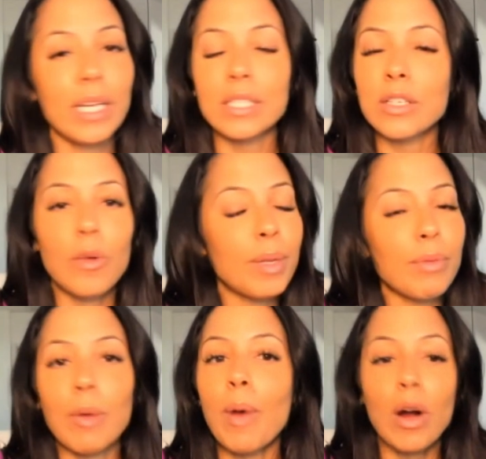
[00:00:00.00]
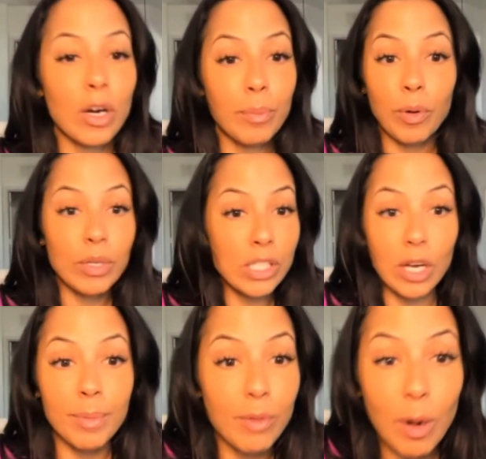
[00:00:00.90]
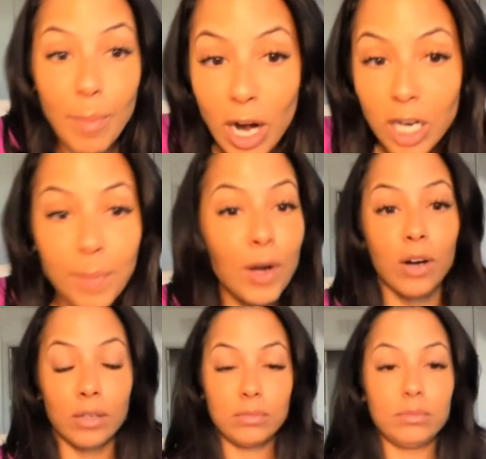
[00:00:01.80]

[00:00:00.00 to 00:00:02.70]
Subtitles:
It's going to be remarkable. It's going to be remarkable.